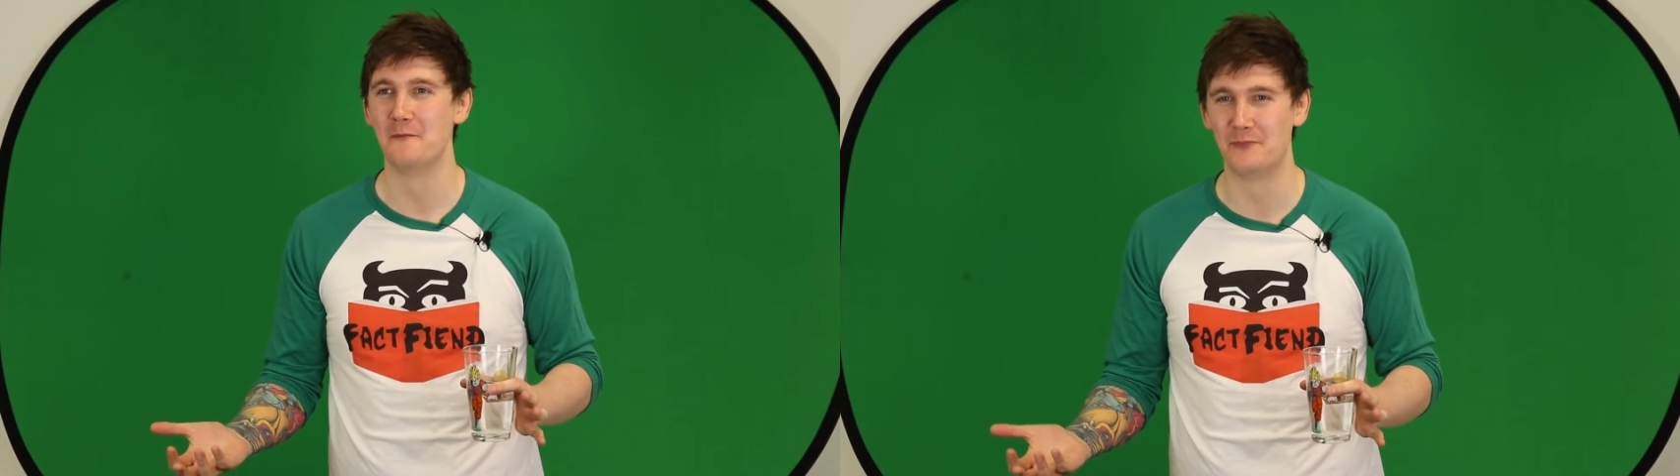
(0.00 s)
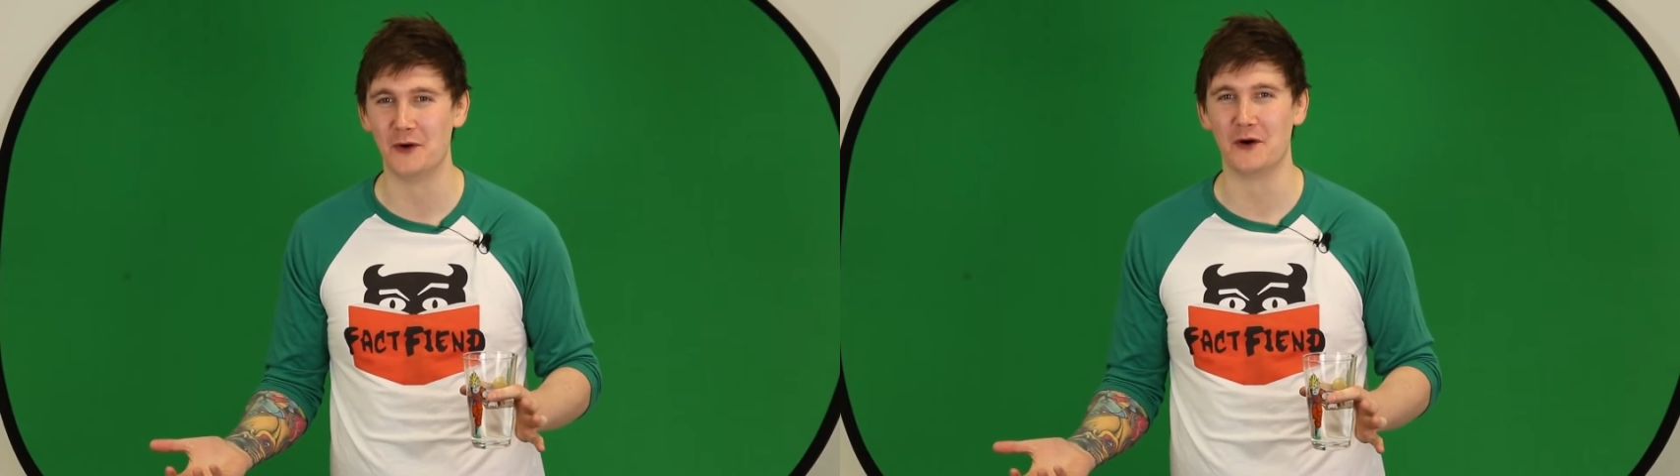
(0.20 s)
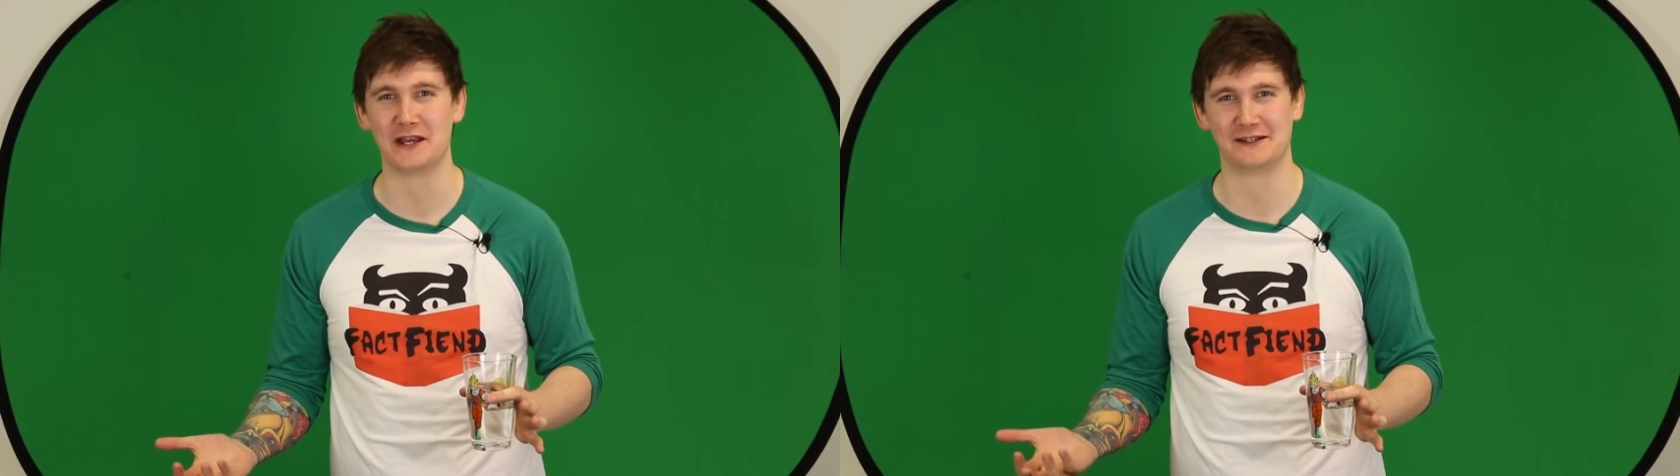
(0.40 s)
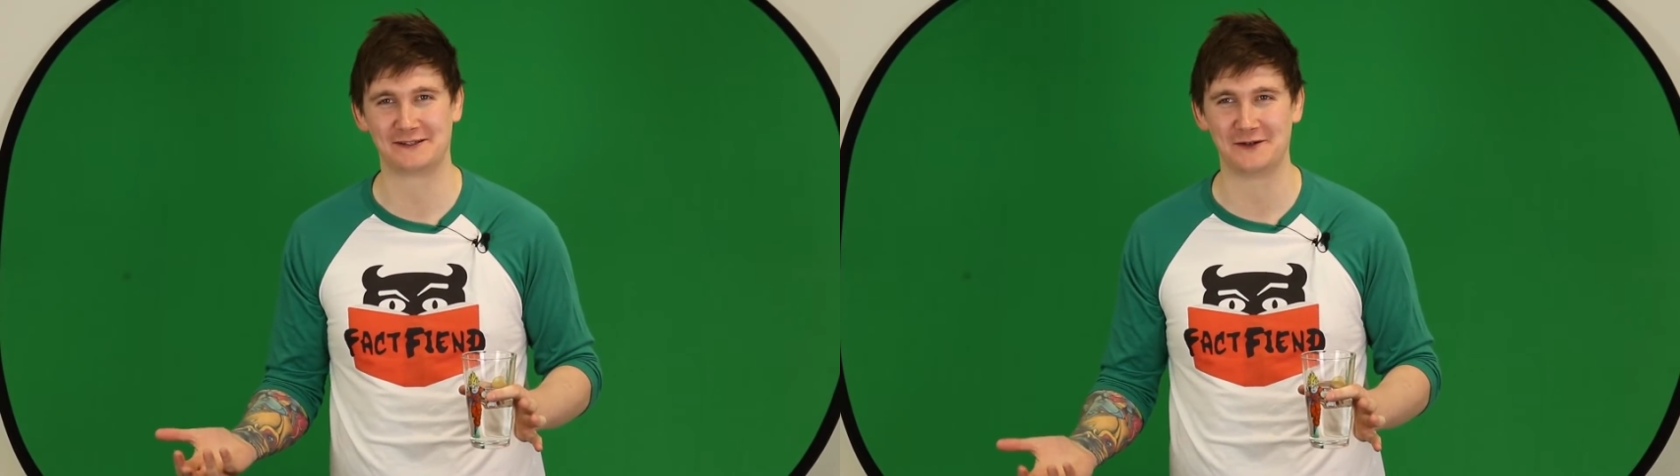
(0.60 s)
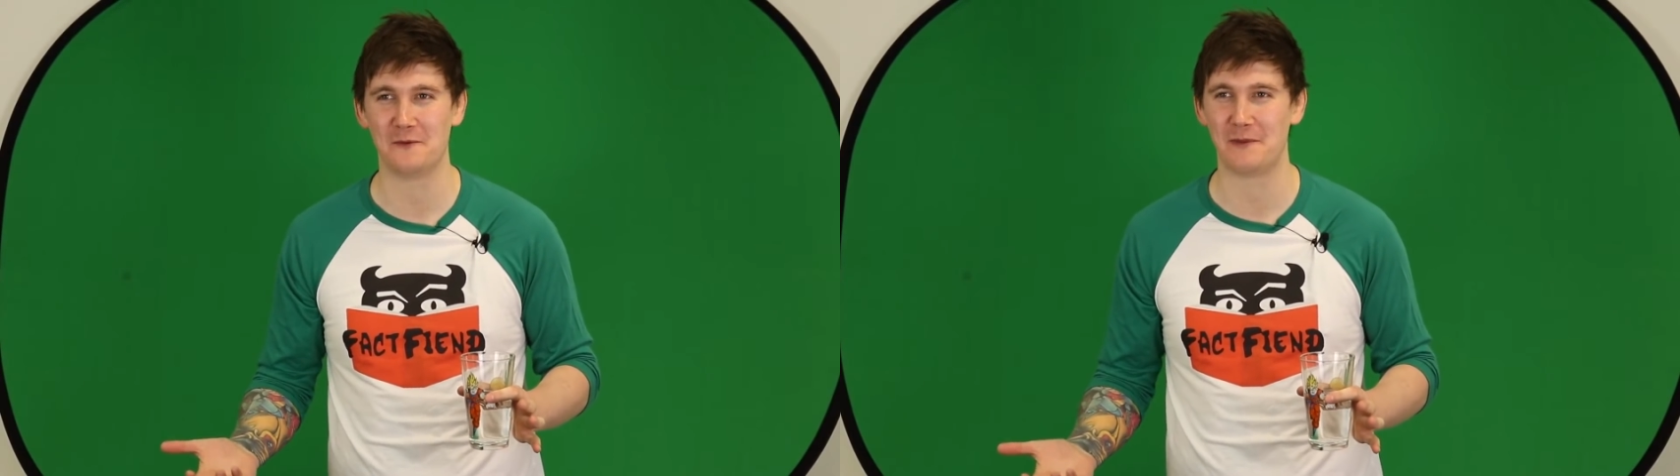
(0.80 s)
but it's
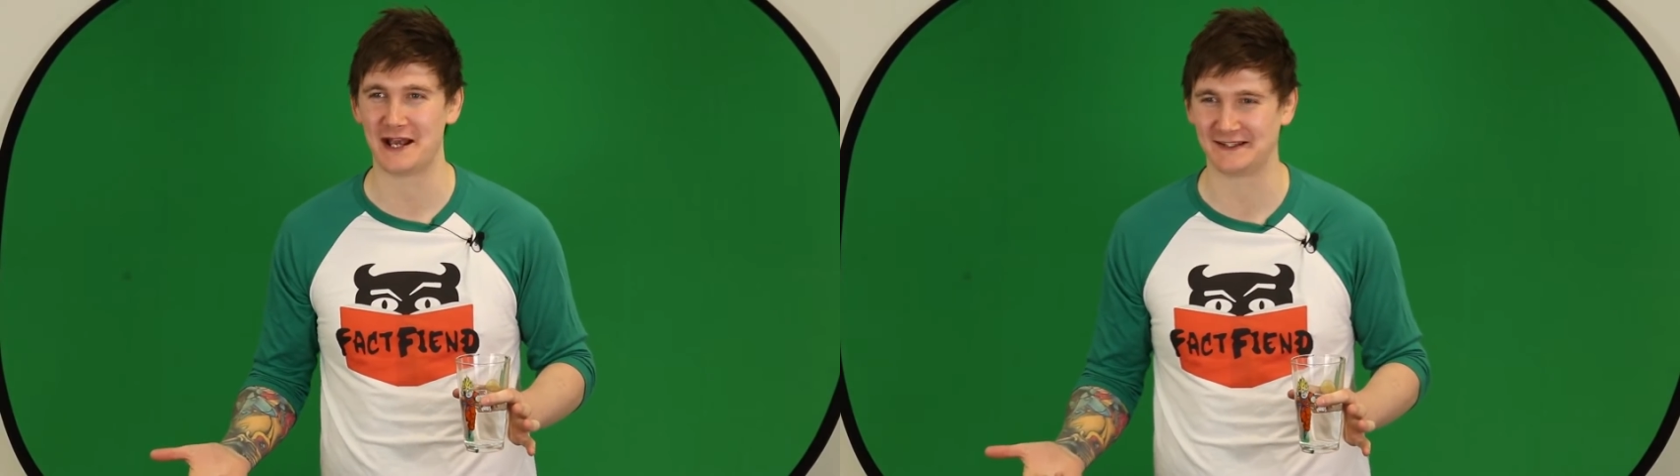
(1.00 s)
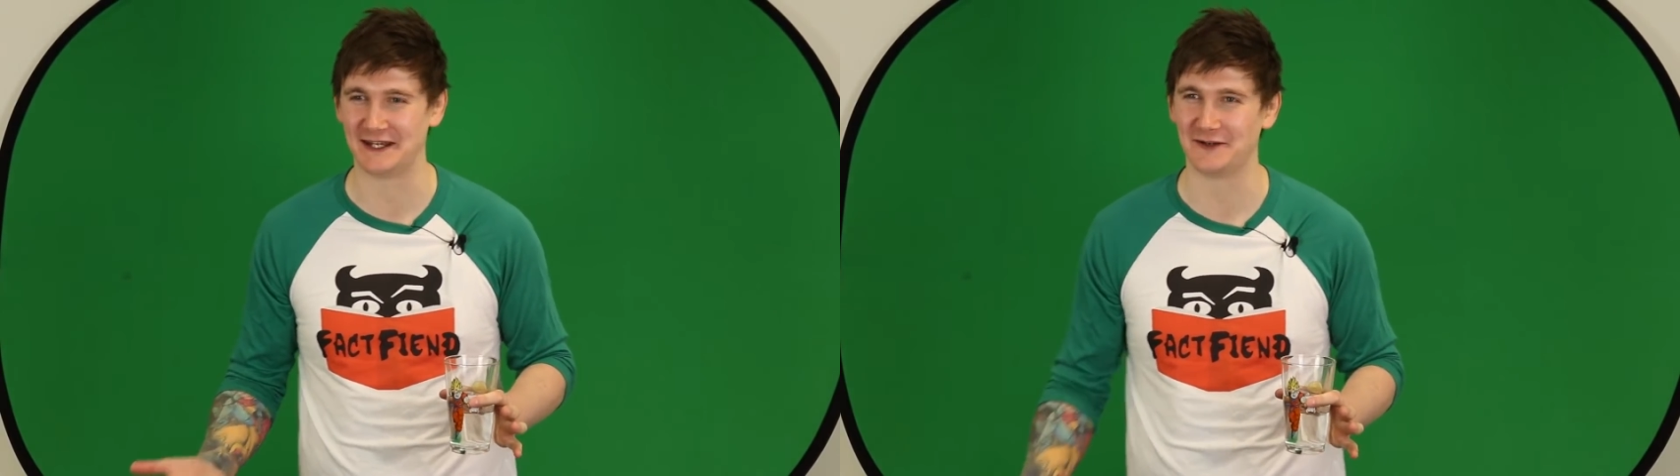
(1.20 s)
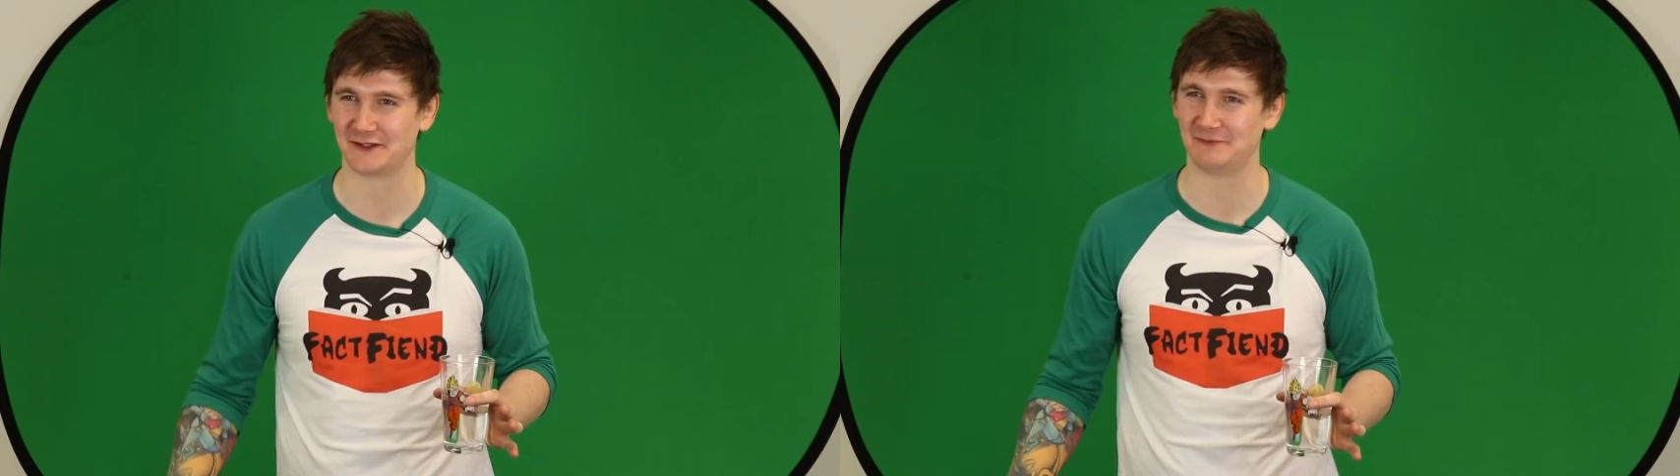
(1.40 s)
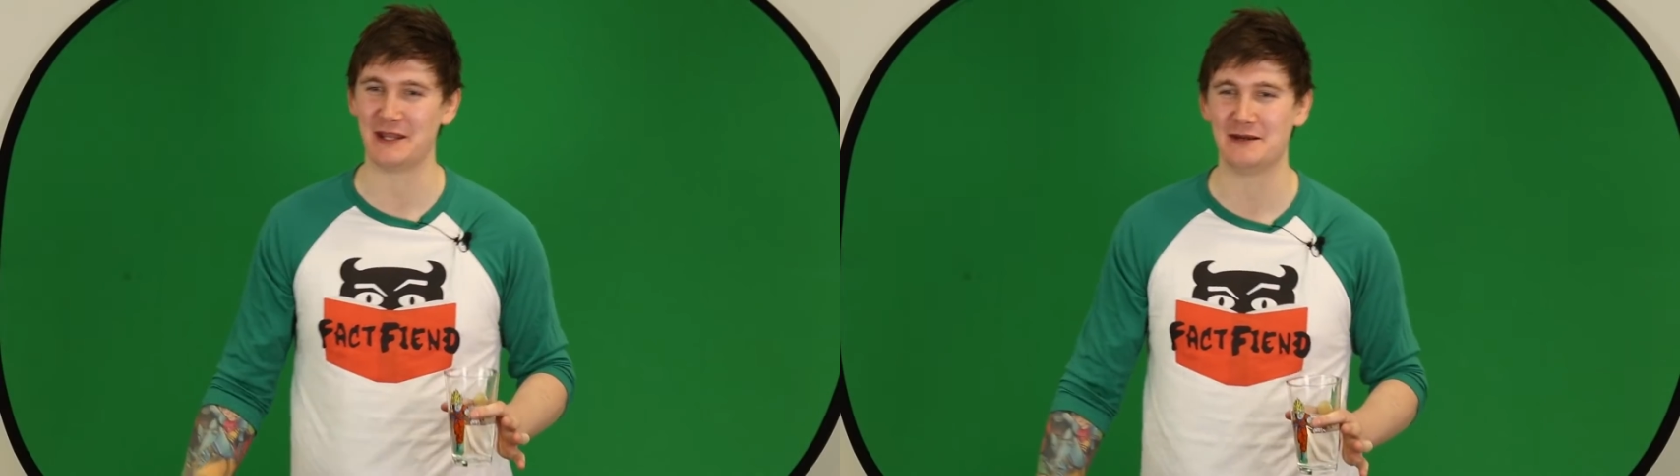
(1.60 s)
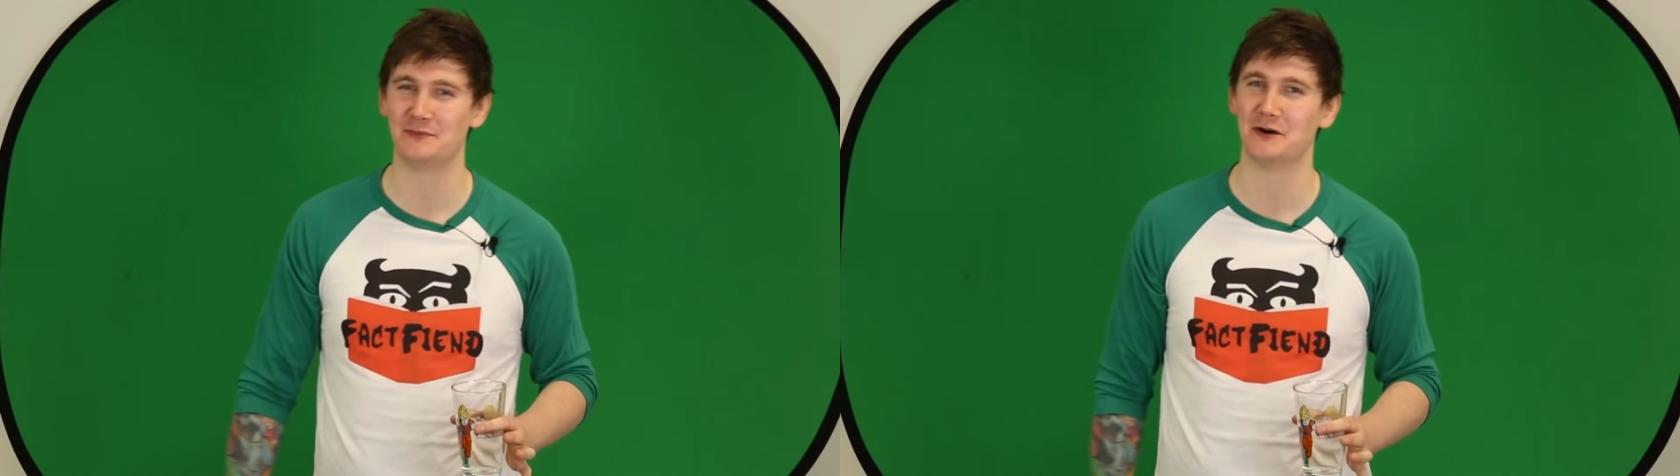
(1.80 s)
stopped by a single
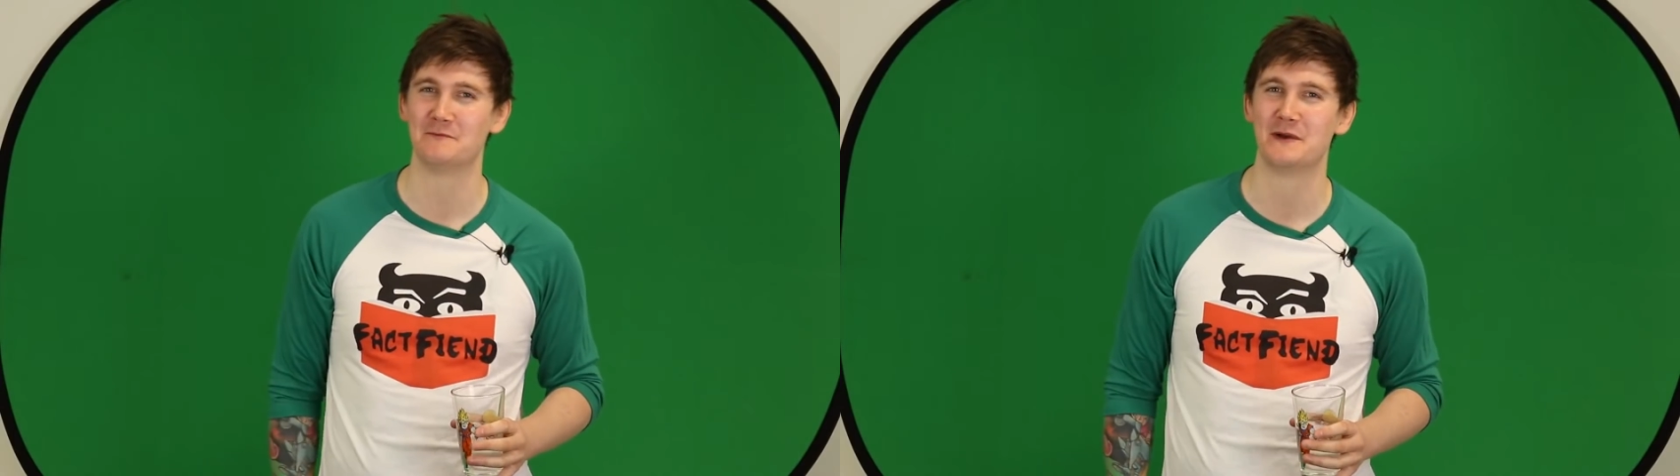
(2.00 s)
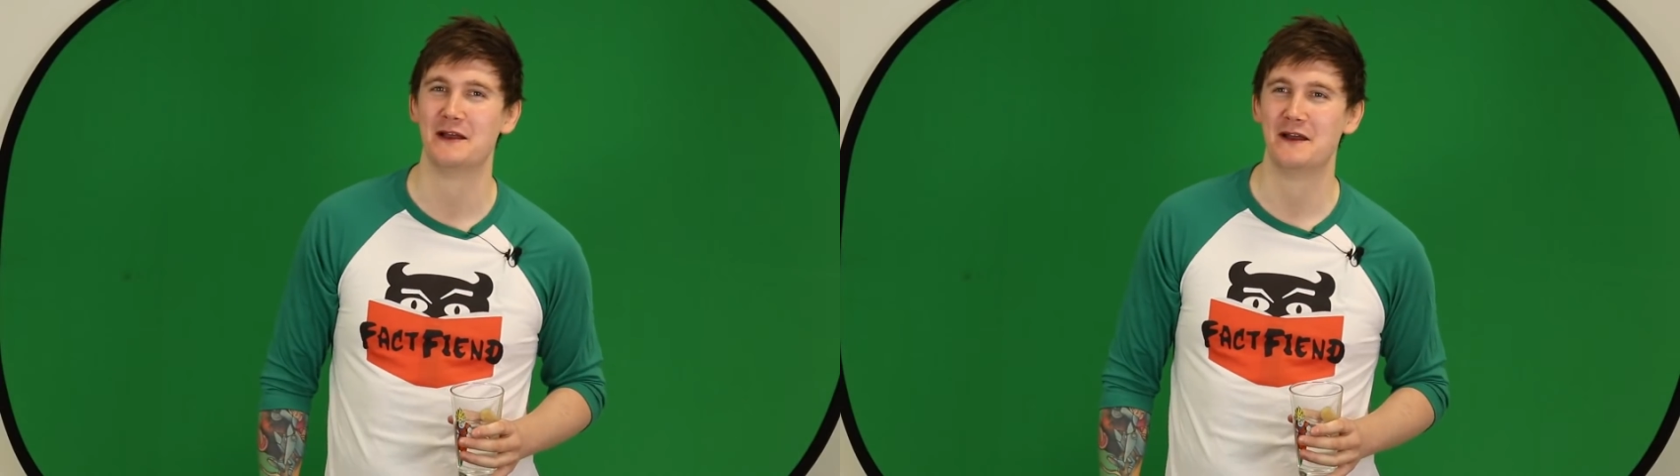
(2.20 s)
speed bump.